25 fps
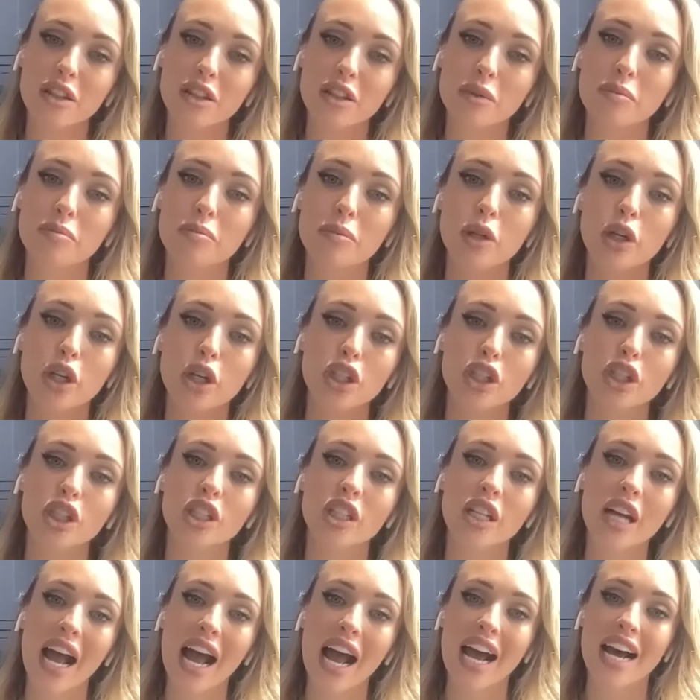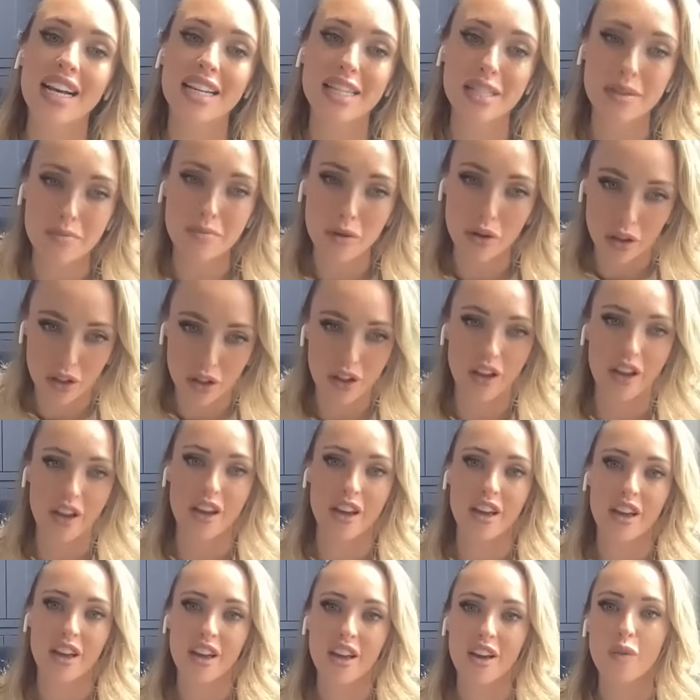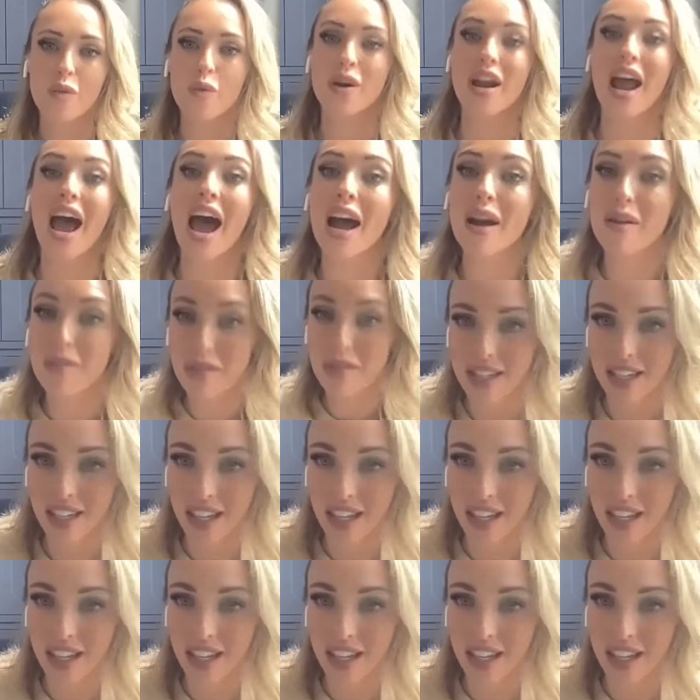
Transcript: as much as a mother when I was a